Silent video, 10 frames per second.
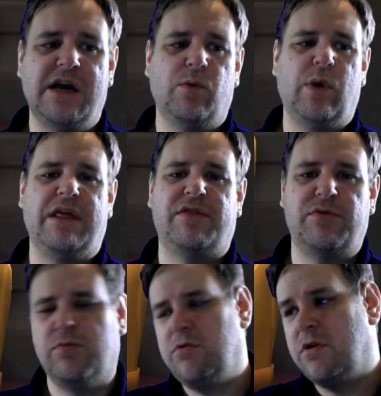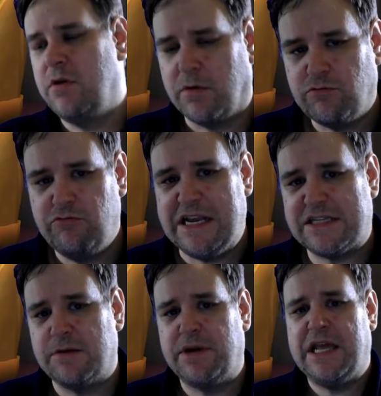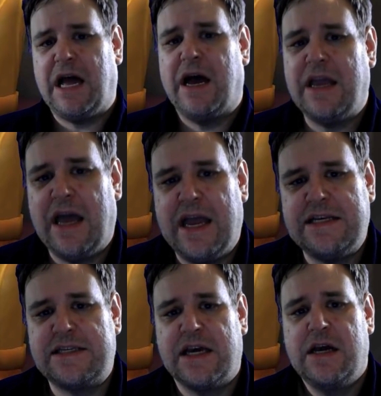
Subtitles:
With, you know, reasonably high haste,